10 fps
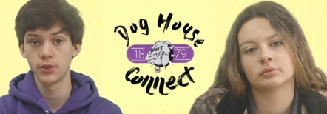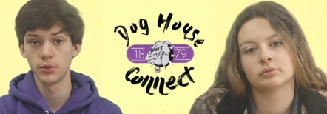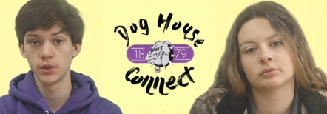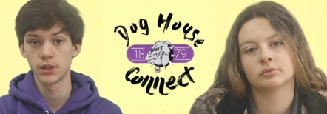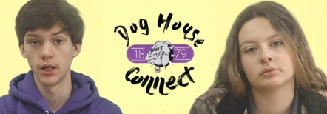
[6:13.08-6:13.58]

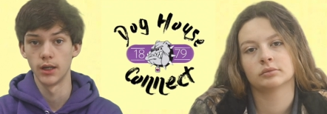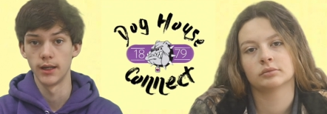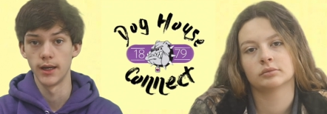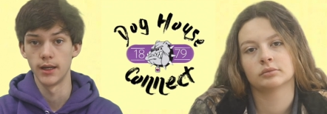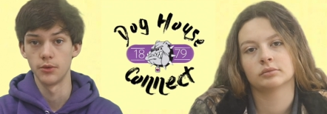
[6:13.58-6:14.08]
Speaker 1: to a
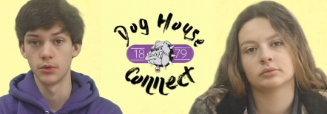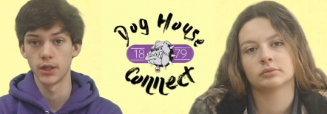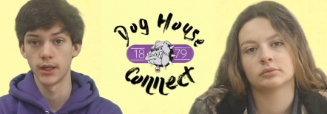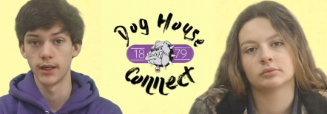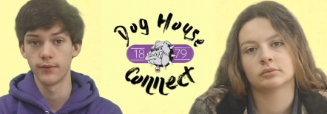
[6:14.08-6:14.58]
son, and you are
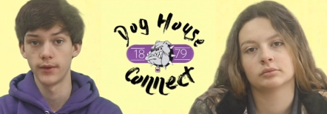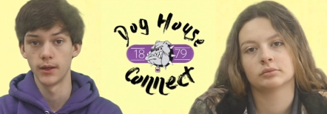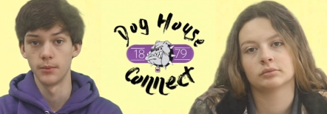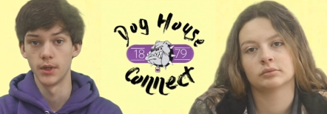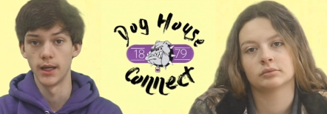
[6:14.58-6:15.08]
to give
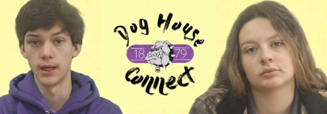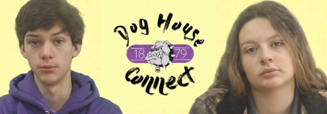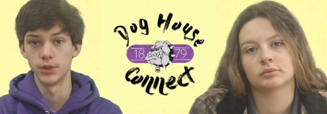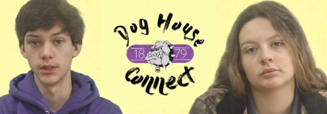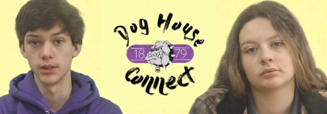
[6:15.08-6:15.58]
him the
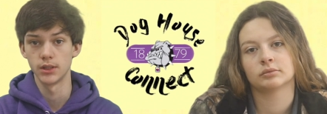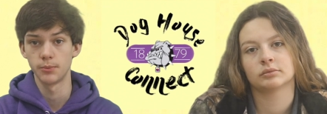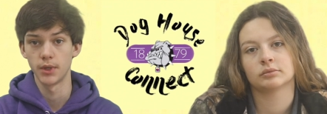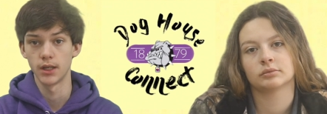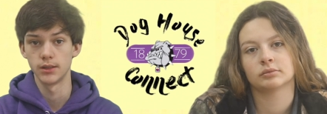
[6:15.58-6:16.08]
name Jesus,
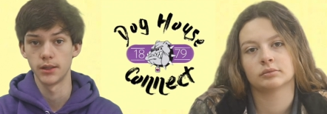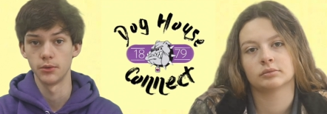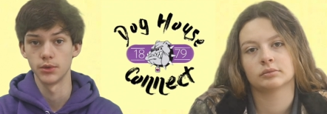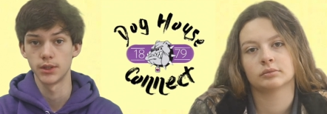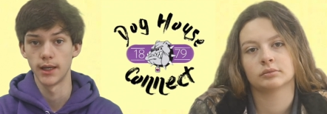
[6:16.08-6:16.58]
because he
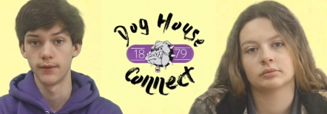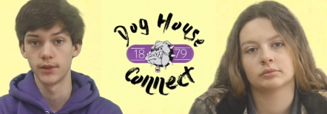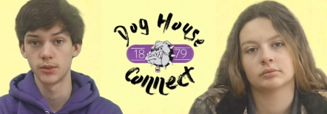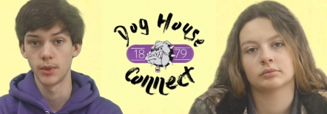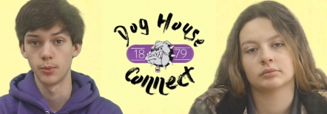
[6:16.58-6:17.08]
will save
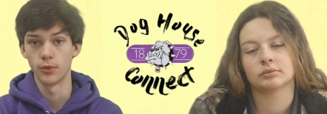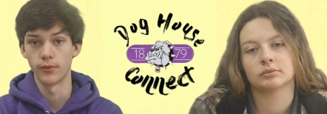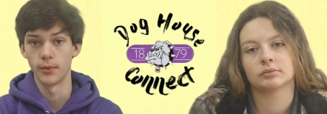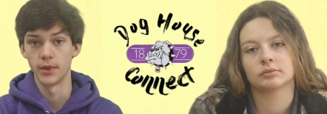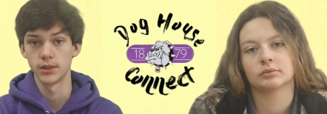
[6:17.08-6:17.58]
his people
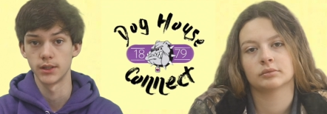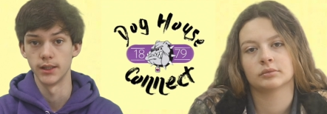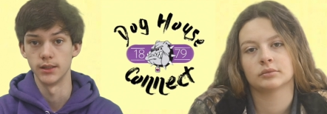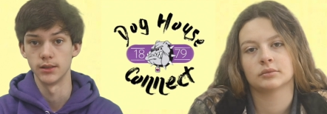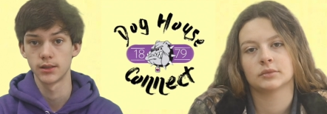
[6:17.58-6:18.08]
from their
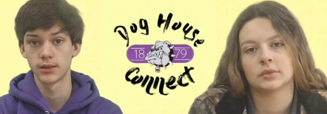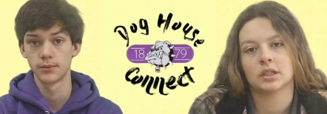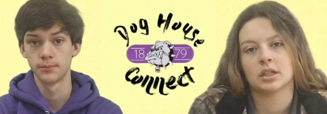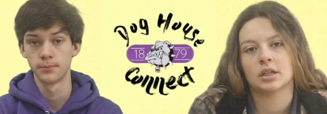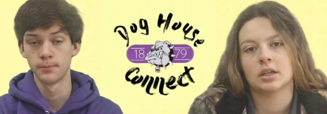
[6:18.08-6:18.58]
sins.
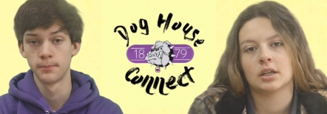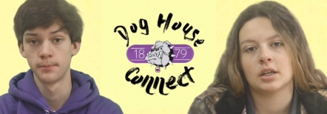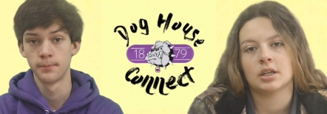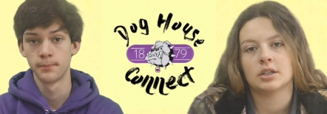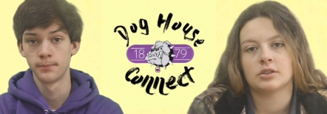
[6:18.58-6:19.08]

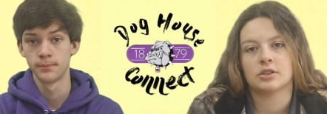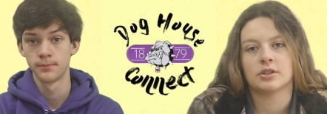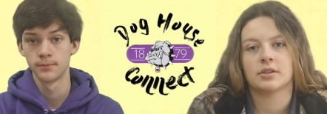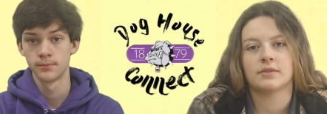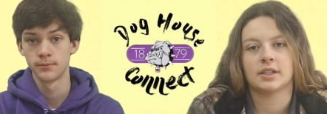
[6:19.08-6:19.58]

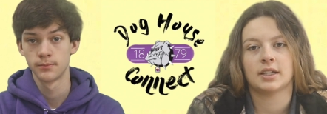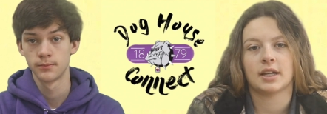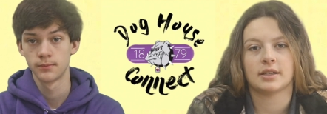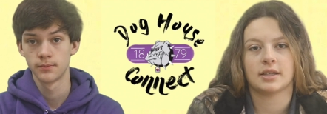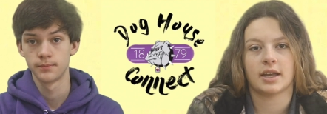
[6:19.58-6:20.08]
Speaker 2: Joseph did
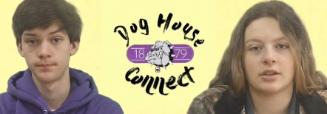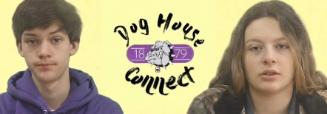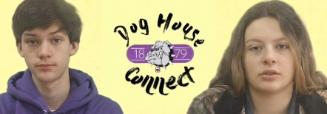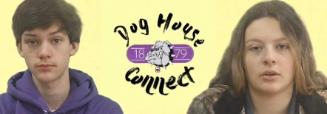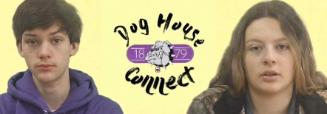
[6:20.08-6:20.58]
as the
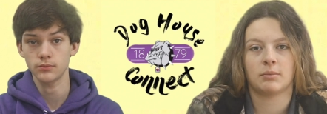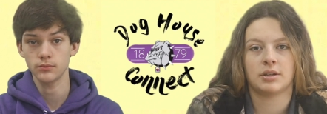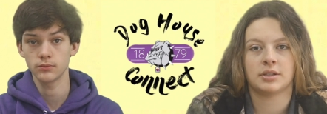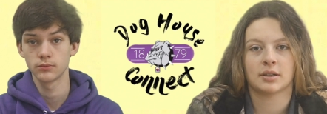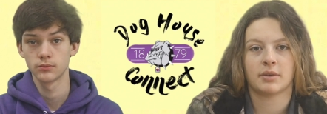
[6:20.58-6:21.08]
angel told him
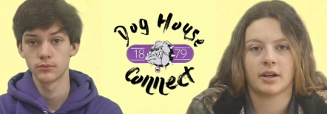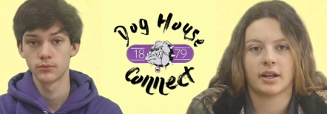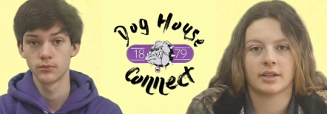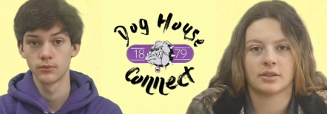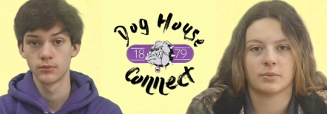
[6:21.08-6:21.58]
and took Mary
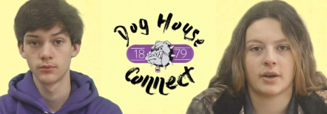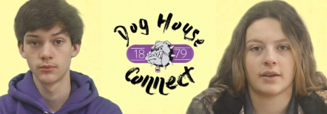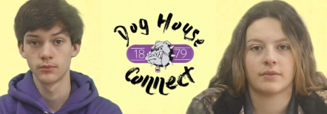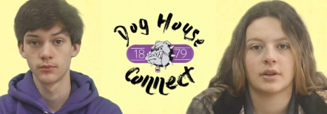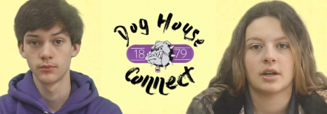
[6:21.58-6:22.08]
as his
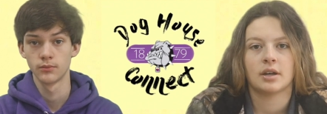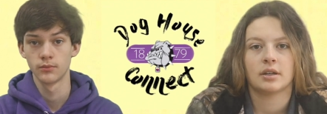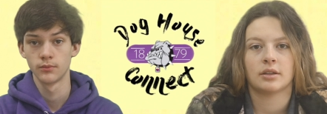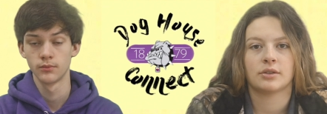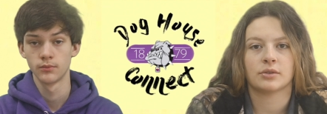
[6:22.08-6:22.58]
wife.
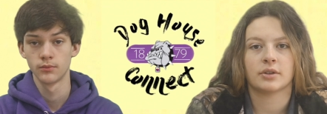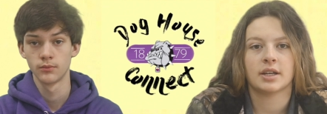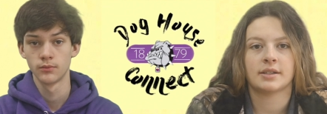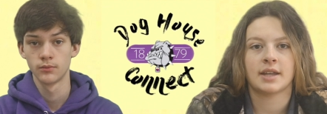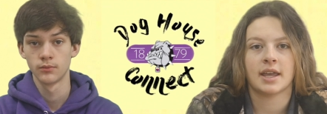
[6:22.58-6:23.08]
The story
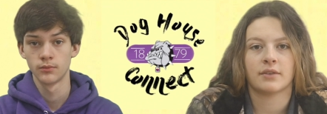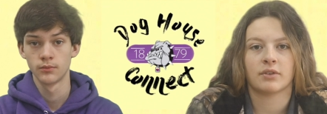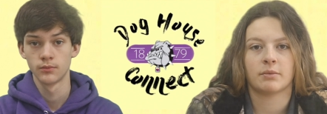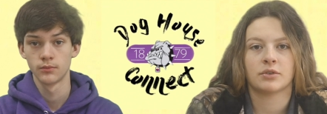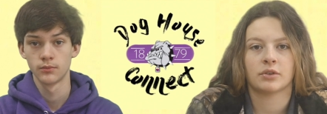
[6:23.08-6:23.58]
is taken
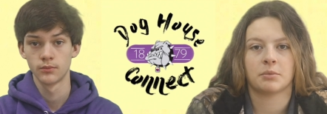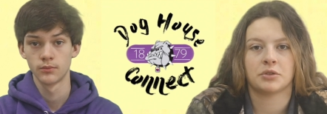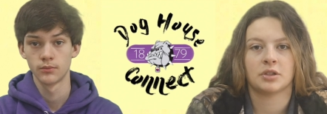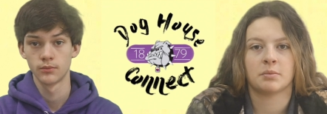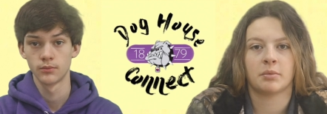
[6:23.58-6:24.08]
from the
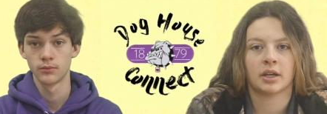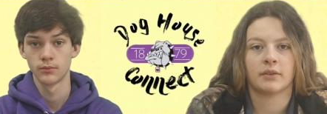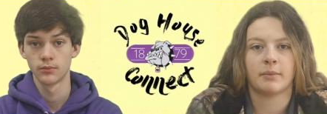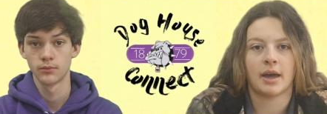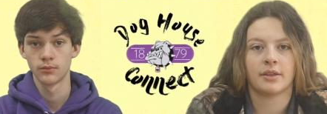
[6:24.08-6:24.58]
scripture in the book
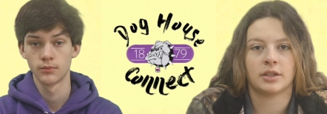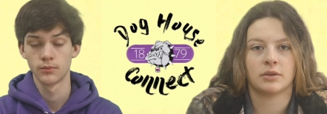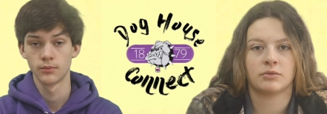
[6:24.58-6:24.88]
of Matthew,